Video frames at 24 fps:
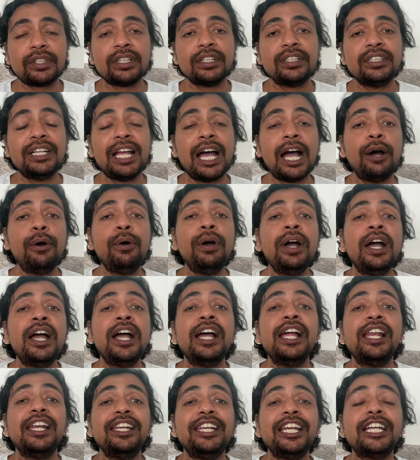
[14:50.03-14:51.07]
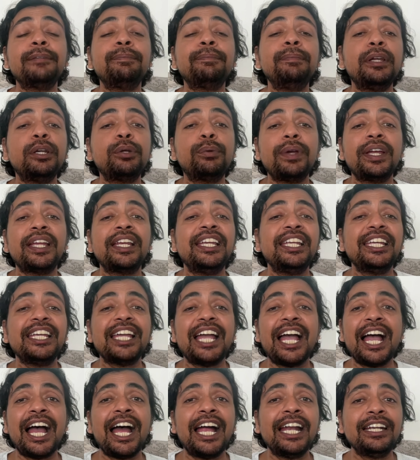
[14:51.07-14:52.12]
Now let me quickly
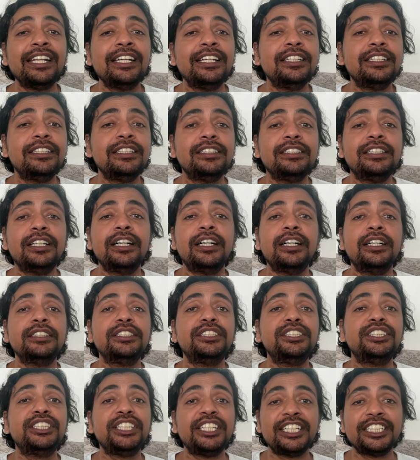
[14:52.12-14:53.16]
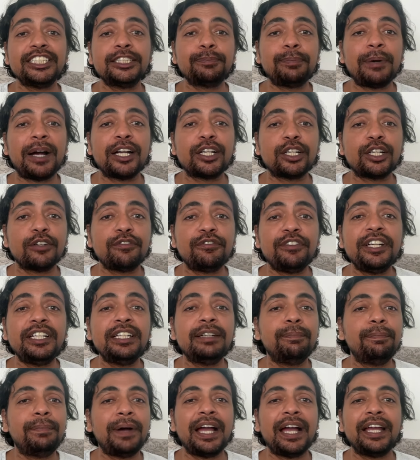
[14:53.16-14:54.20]
add the JS part of it,
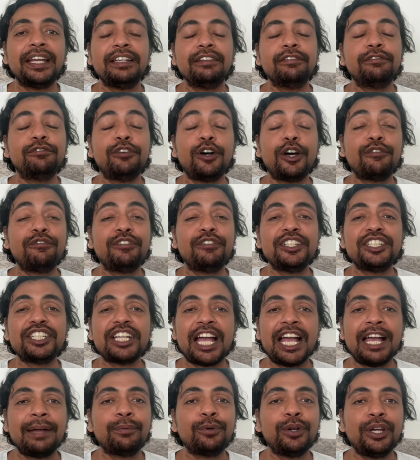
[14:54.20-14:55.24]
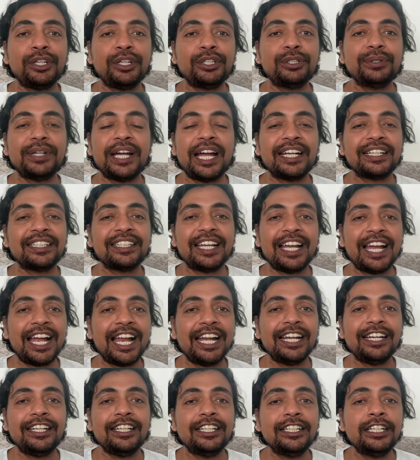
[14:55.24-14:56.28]
for which I am going to add the
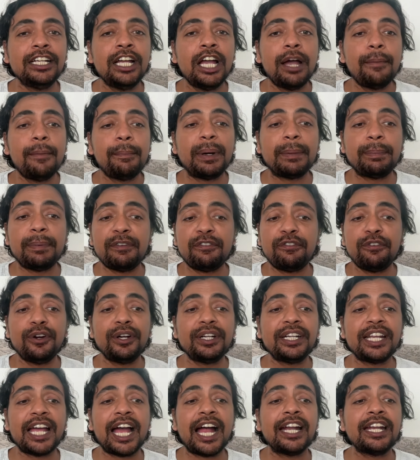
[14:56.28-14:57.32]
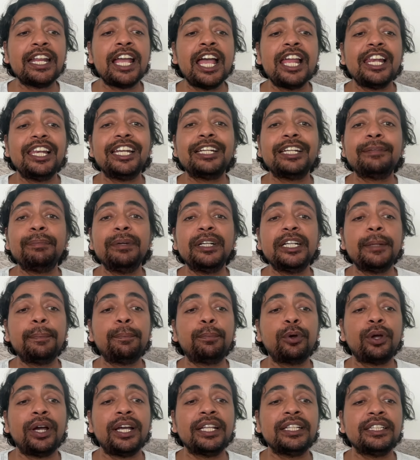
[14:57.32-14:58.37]
handler. But before that, let me
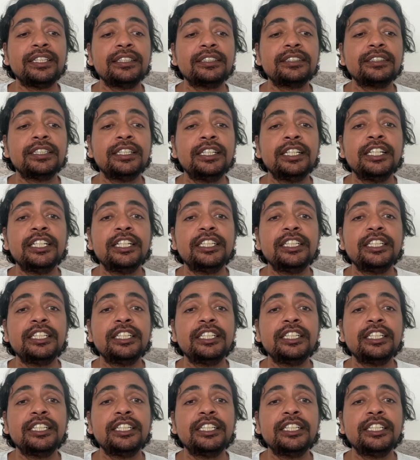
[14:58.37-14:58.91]
deploy this.